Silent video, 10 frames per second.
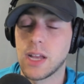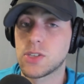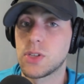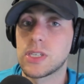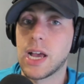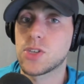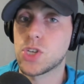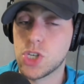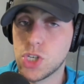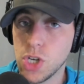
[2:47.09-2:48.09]
And so these guys
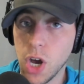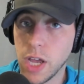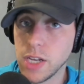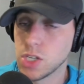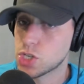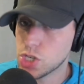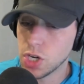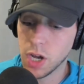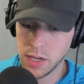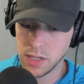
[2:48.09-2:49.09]
should,
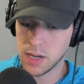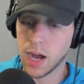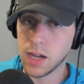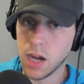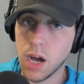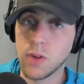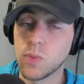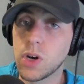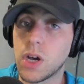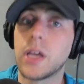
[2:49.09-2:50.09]
should, knock
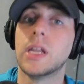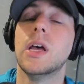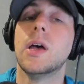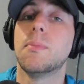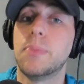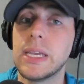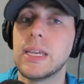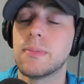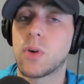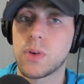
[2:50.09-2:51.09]
on wood,
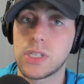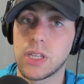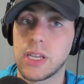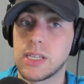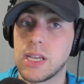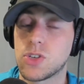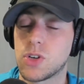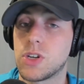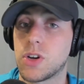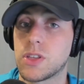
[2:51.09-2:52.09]
be more resilient to
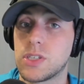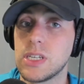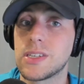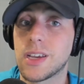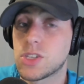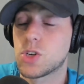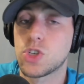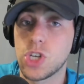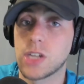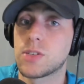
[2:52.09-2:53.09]
injury during the season because they're
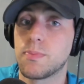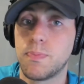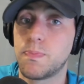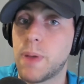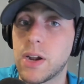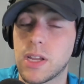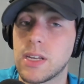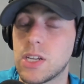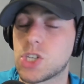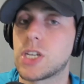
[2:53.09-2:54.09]
just better
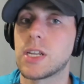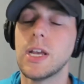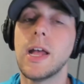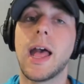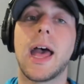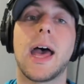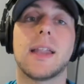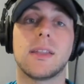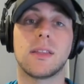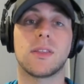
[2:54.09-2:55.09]
conditioned.
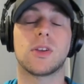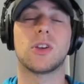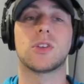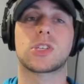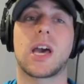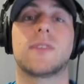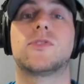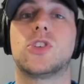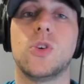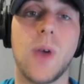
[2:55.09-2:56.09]
And there, there's kind
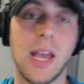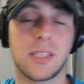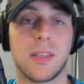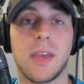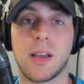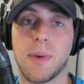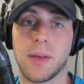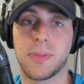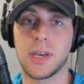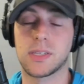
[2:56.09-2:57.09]
of two ways to think
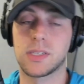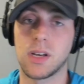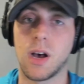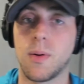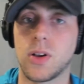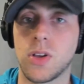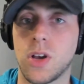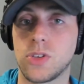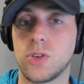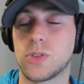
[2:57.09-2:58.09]
about this. Um, I'll,
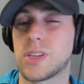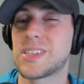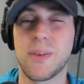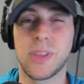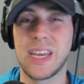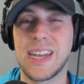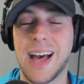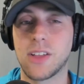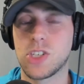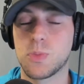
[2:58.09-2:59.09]
I'll use, it's not really
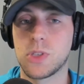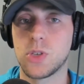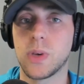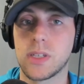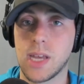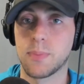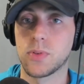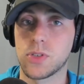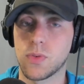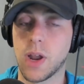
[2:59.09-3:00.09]
analogies, but two
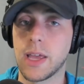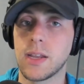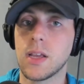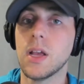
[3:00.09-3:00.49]
examples, right?